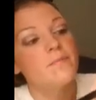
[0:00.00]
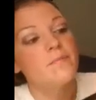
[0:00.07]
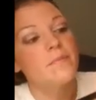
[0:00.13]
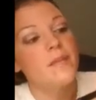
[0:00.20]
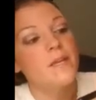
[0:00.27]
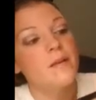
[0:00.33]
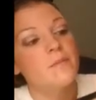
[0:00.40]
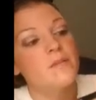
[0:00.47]

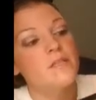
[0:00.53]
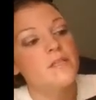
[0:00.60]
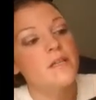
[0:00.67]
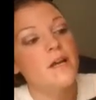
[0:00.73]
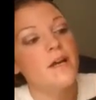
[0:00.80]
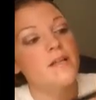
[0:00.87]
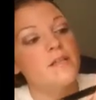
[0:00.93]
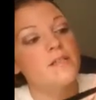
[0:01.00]
and
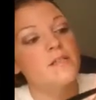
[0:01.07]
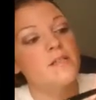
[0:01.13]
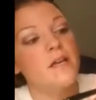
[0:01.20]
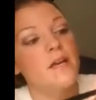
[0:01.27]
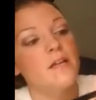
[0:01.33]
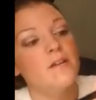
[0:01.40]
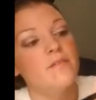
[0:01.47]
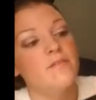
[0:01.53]
I just
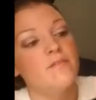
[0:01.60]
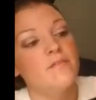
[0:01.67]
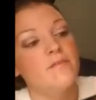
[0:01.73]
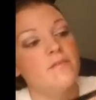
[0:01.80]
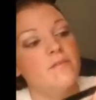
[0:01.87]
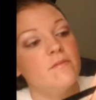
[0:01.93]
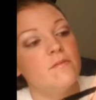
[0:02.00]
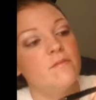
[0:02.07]
kind of
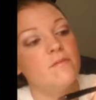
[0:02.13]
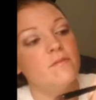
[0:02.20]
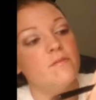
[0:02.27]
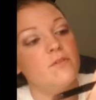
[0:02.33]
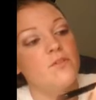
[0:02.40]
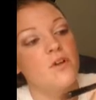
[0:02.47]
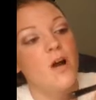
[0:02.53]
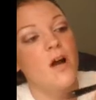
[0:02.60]

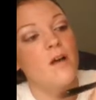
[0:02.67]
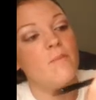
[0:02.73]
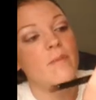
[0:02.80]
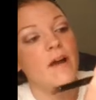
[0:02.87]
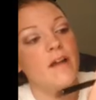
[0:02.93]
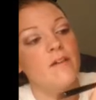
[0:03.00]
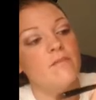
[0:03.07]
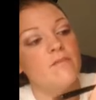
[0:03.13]
draw it
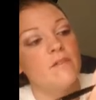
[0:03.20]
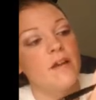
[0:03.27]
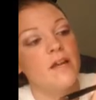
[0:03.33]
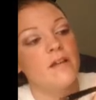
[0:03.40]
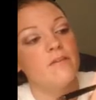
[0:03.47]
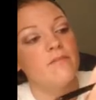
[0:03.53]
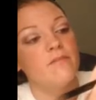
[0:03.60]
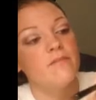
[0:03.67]
back and kind
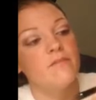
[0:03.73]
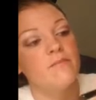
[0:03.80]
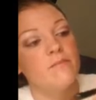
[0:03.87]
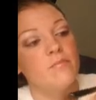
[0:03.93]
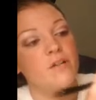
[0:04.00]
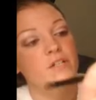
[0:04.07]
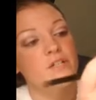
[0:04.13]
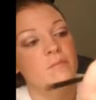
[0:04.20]
of
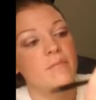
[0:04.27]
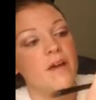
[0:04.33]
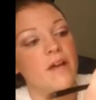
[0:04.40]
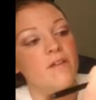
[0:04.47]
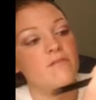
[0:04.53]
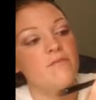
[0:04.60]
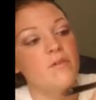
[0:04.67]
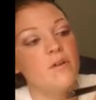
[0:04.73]
brush it back and
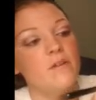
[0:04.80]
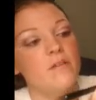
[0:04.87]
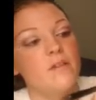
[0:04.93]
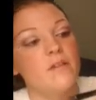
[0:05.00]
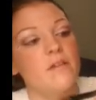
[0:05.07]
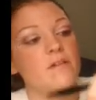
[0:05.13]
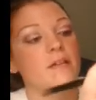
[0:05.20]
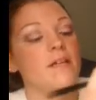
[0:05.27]
forth on
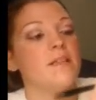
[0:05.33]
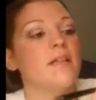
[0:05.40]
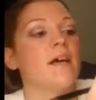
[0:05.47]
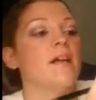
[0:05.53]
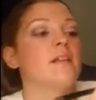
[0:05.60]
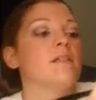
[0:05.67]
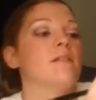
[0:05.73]
there like that.